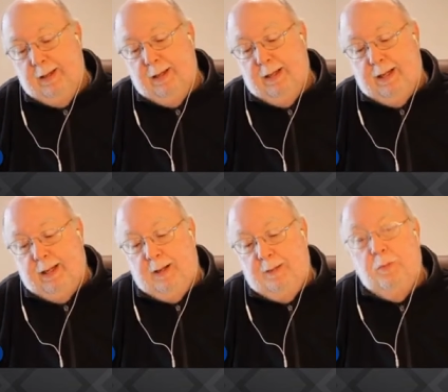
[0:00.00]

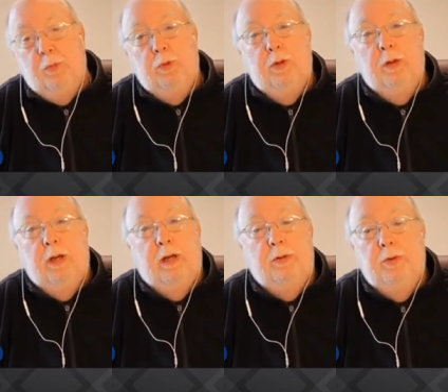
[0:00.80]
Um,
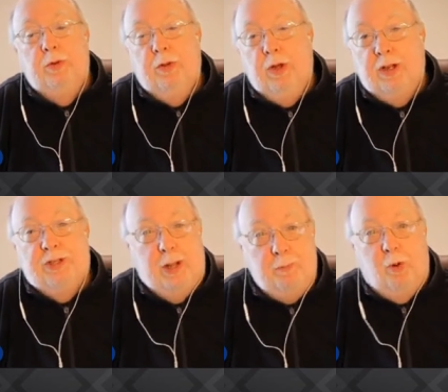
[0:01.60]
the at
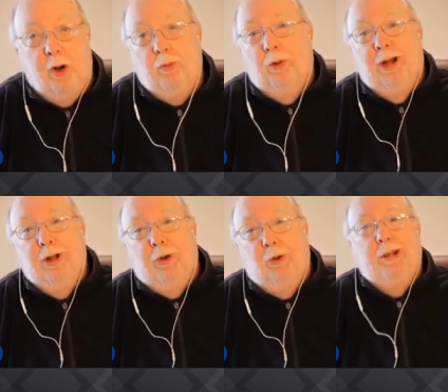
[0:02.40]
some point, we're going
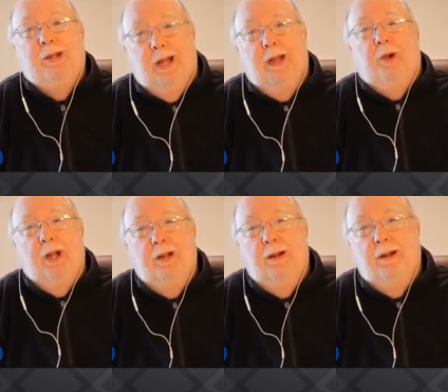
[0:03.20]
to quit
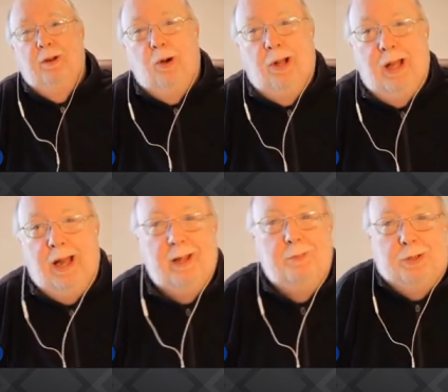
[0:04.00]
delivering oil
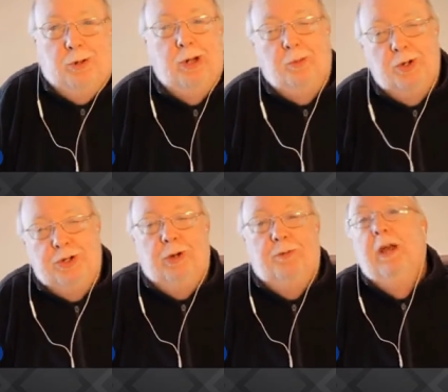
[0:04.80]
out of the petroleum
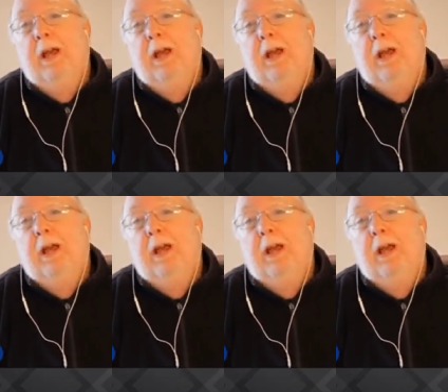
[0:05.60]
reserve.